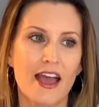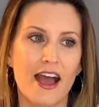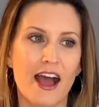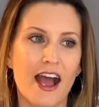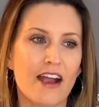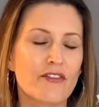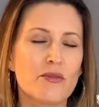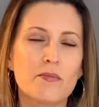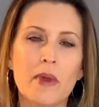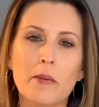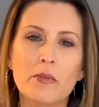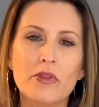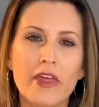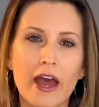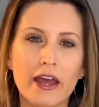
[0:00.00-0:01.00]
I
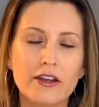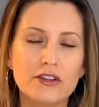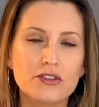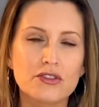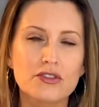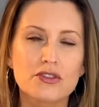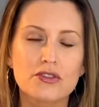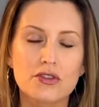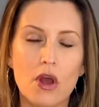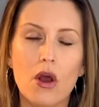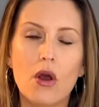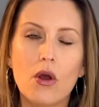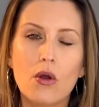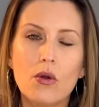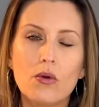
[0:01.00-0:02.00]
remember that
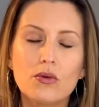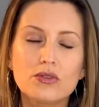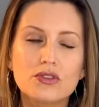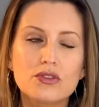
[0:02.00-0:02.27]
so